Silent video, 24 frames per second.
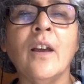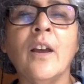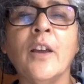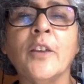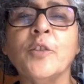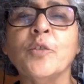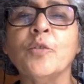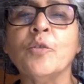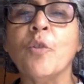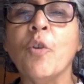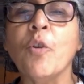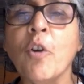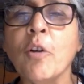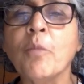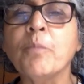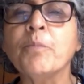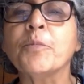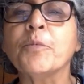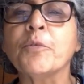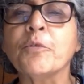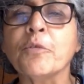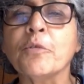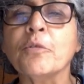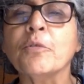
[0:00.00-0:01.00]
you hope
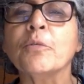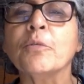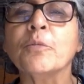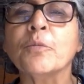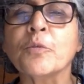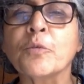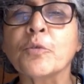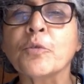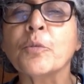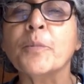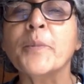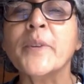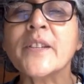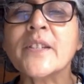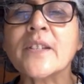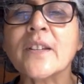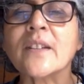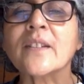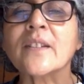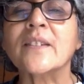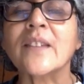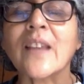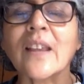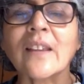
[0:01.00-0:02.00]
to be
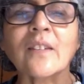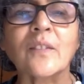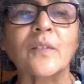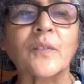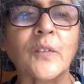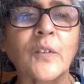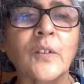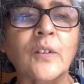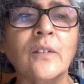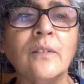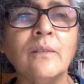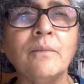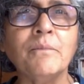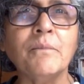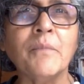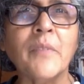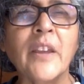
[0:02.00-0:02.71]
successful.